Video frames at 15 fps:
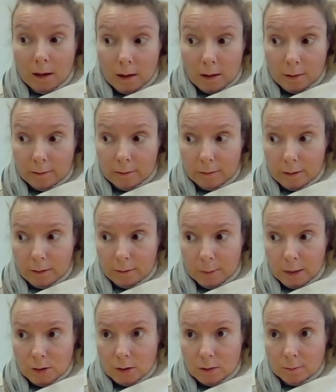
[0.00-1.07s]
as
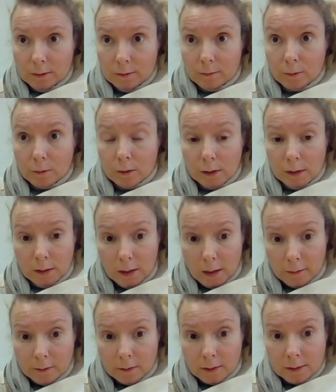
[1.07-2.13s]
mentioned before,
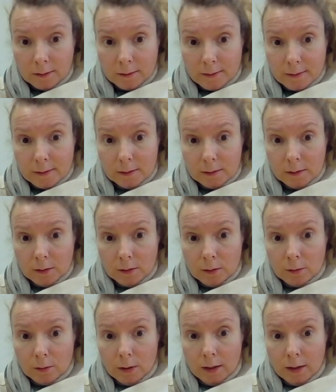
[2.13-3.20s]
e-governance, you
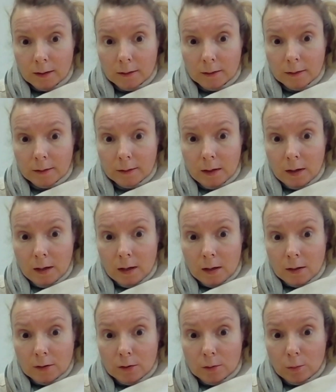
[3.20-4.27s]
know, and
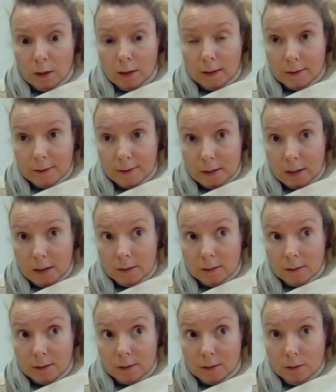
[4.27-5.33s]
to what
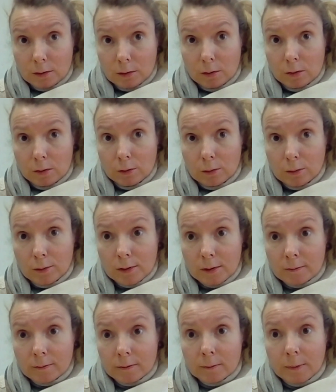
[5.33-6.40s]
extent do you use
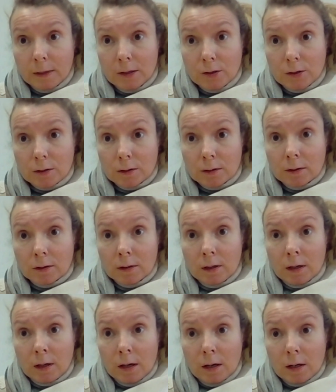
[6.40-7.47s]
information
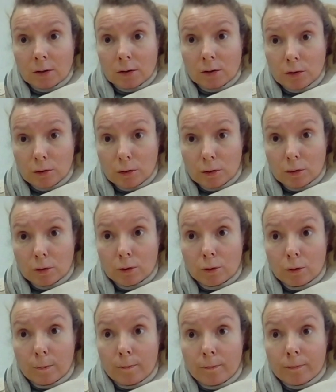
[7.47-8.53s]

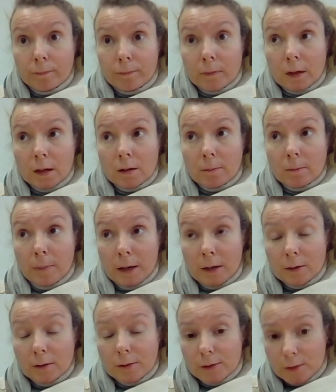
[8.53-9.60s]
to
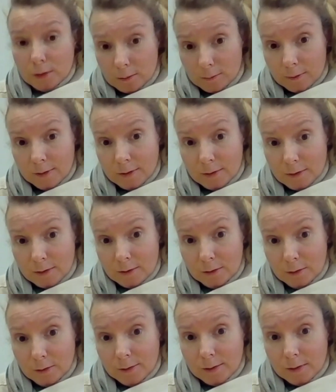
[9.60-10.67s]
better service
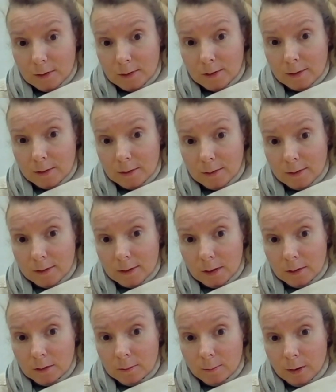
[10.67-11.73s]
your citizens
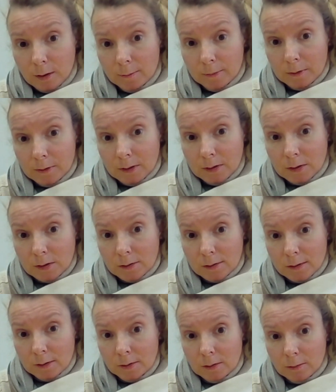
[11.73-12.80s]
and your populations
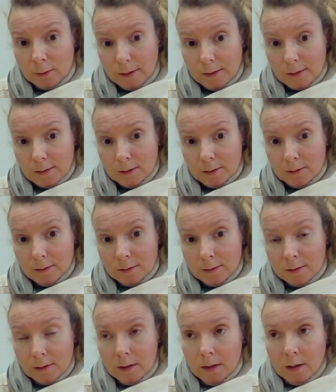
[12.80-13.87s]
and your residents?